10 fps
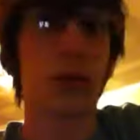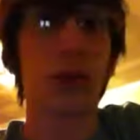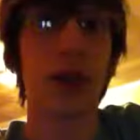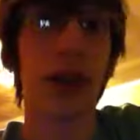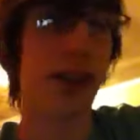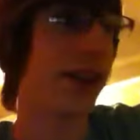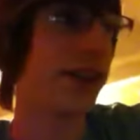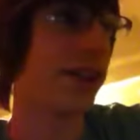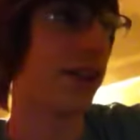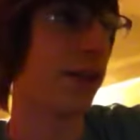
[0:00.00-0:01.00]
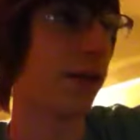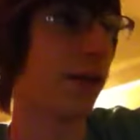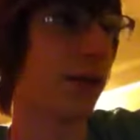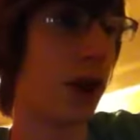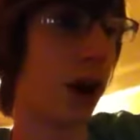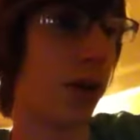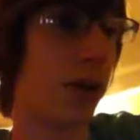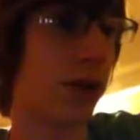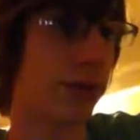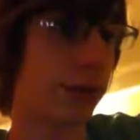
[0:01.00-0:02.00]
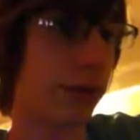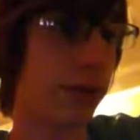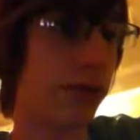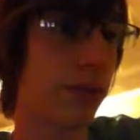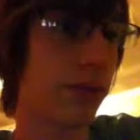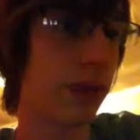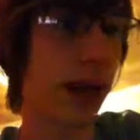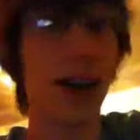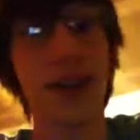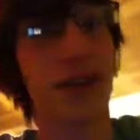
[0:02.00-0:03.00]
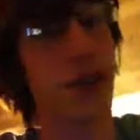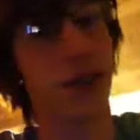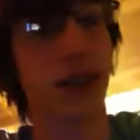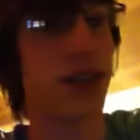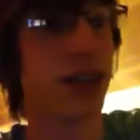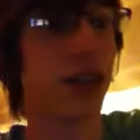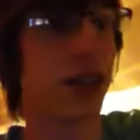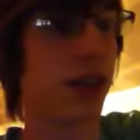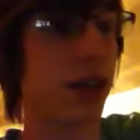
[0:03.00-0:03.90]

What? I think it's... Oh, no. I don't even know what it did.